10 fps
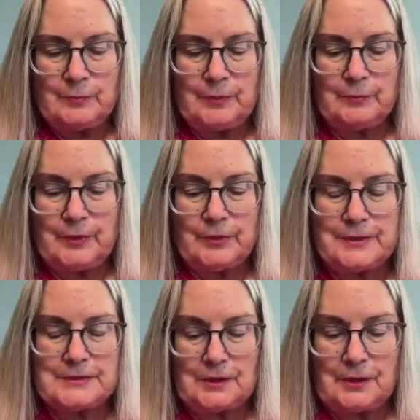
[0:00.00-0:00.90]
When we are
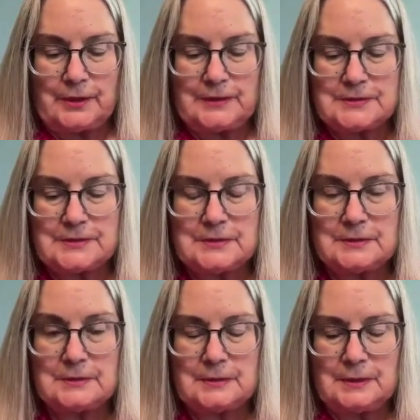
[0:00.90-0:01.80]
dishonest,
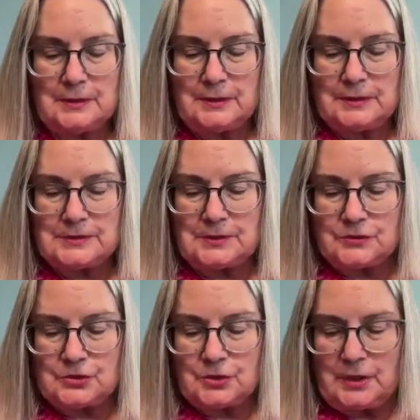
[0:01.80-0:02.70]
the
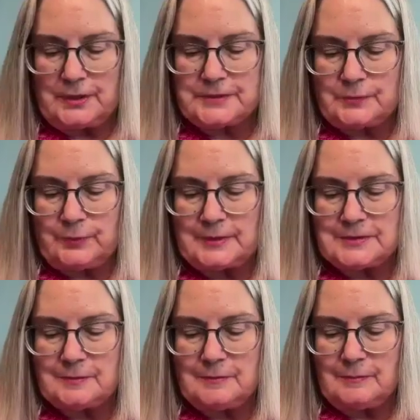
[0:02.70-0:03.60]
social
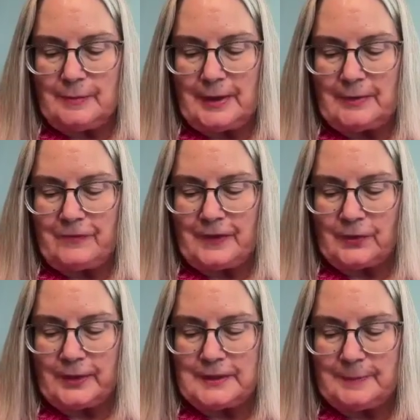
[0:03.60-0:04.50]
consequence may
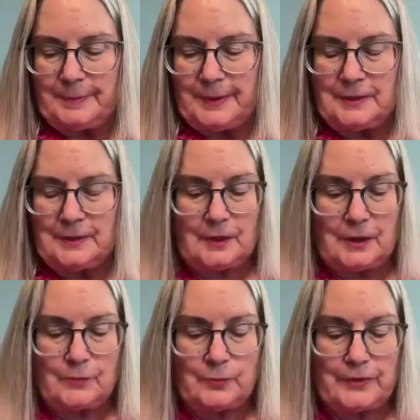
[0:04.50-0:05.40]
vary depending
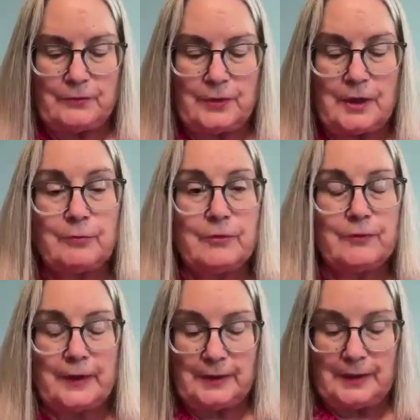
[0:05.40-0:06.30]
on whether or not we're
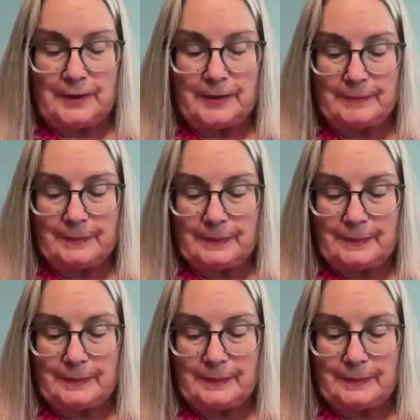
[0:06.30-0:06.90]
found out.